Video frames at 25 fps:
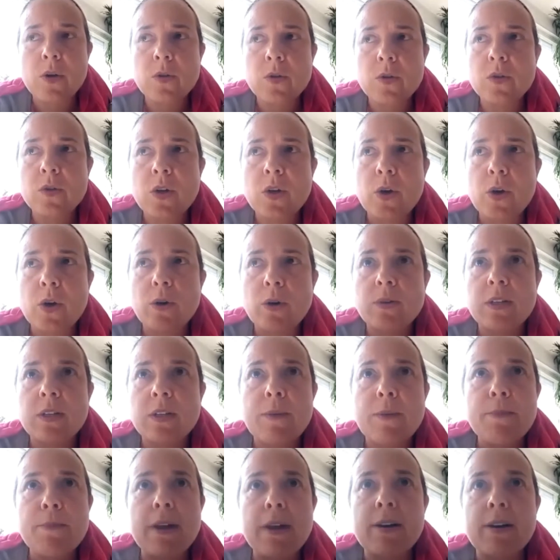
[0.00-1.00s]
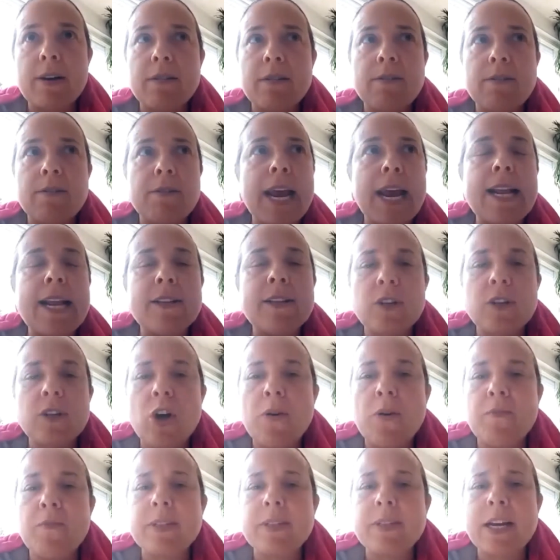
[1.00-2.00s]
So someone ends a
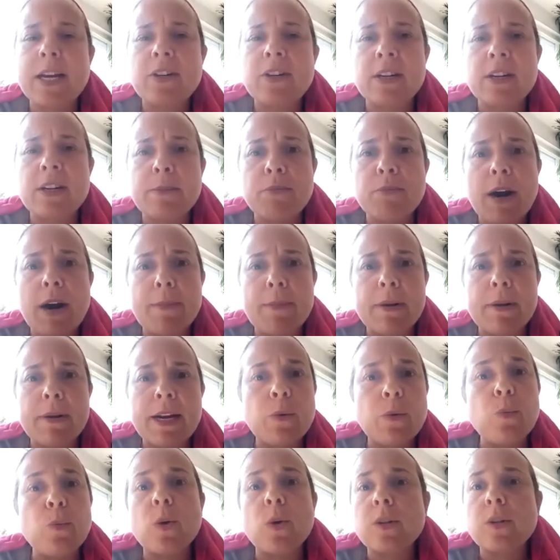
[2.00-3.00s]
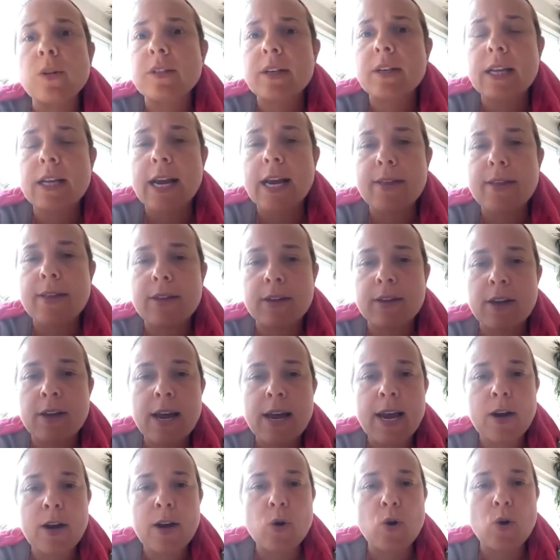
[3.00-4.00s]
conversation abruptly and walks to the other
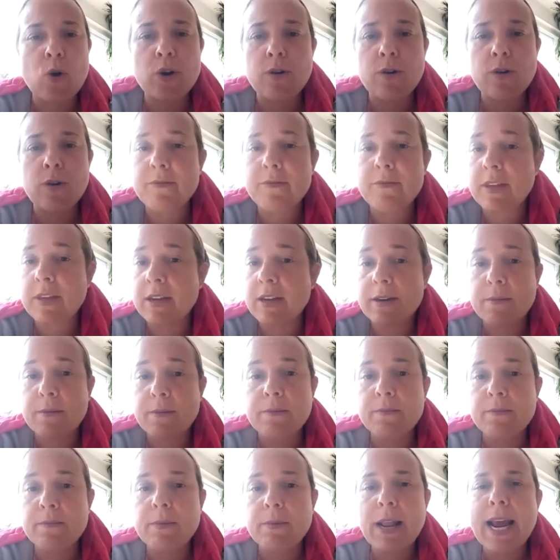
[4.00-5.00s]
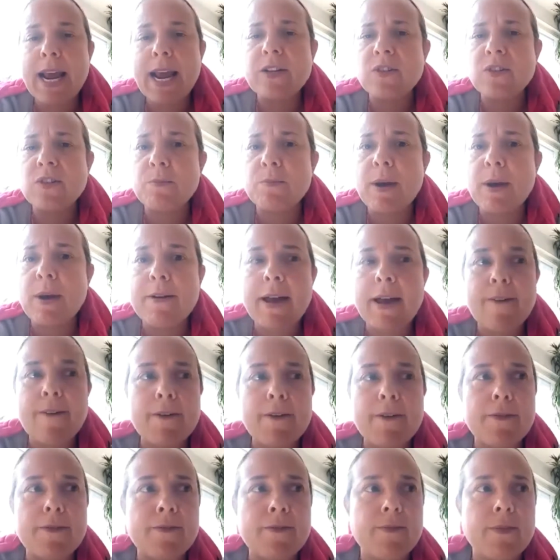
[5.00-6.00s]
corner of the place. You might
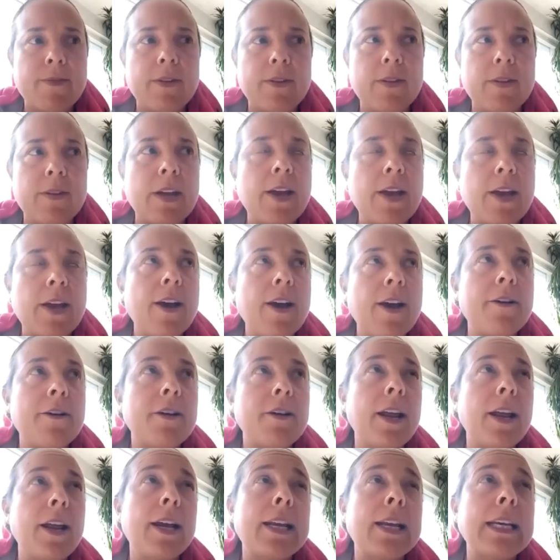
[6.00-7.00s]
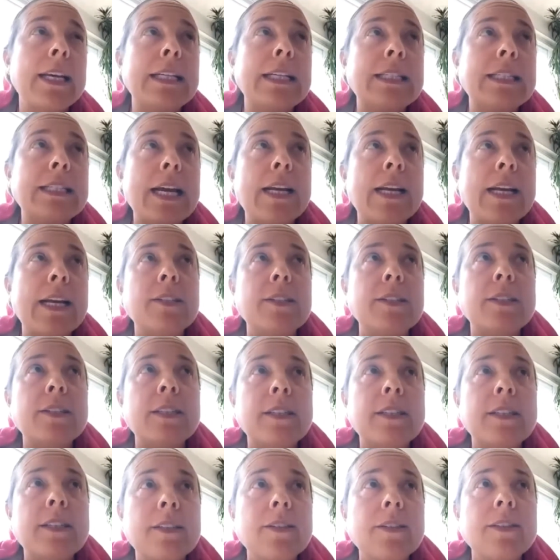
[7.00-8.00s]
have like an
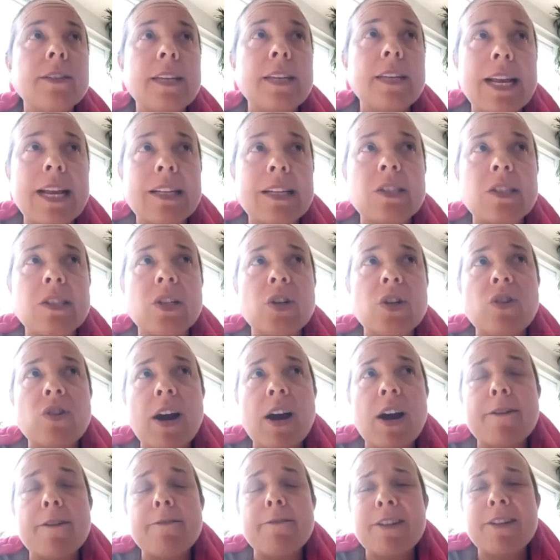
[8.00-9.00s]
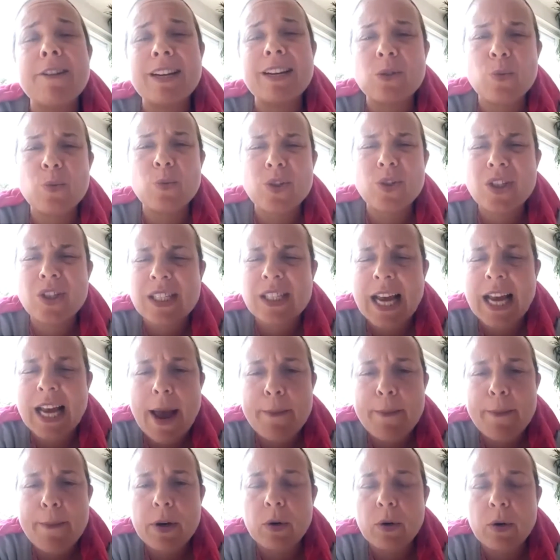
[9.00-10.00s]
intense sense to try to fix what just
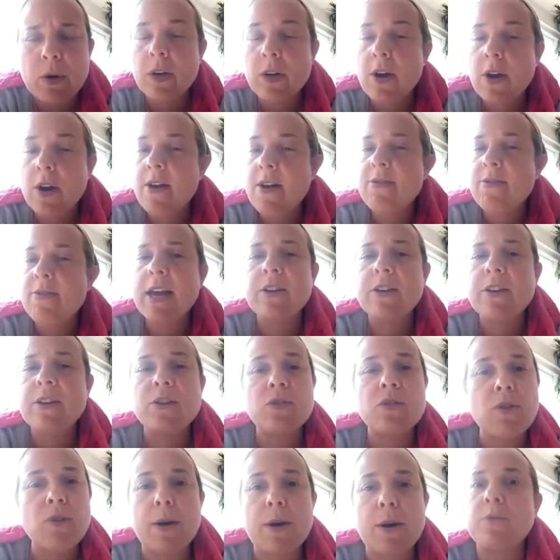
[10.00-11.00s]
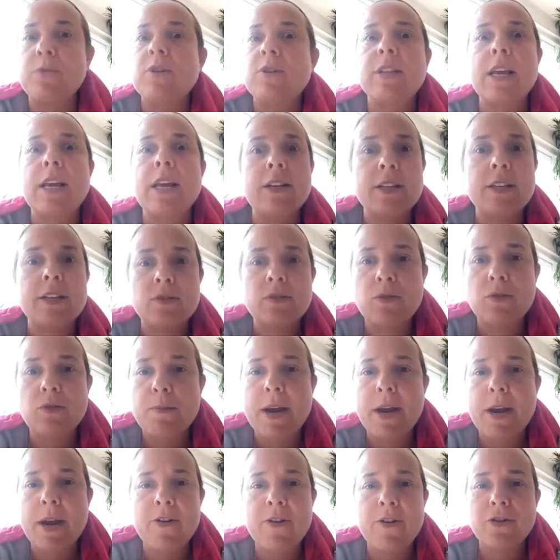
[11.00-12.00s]
happened, that disruption, that
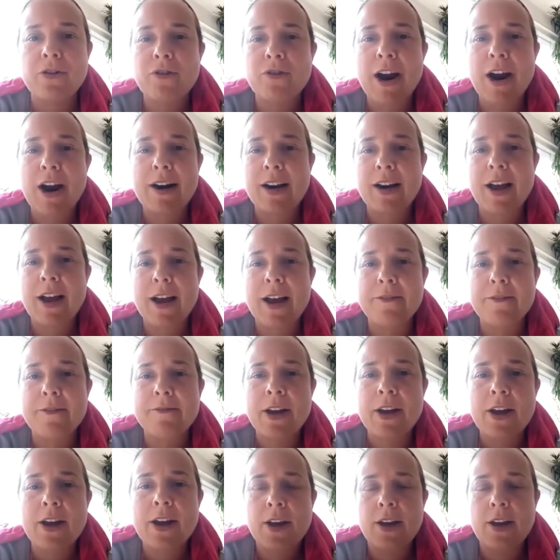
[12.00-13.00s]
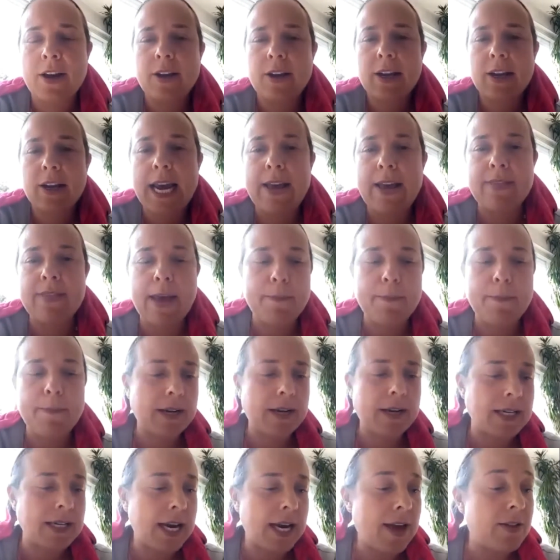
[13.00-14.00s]
disrepair, and try to kind of get that back
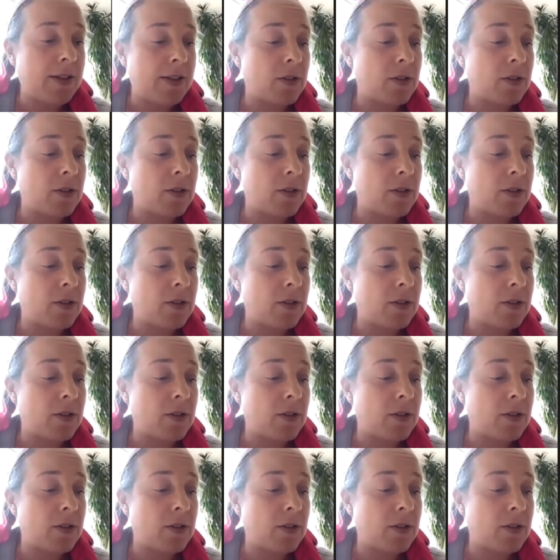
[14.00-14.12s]
together.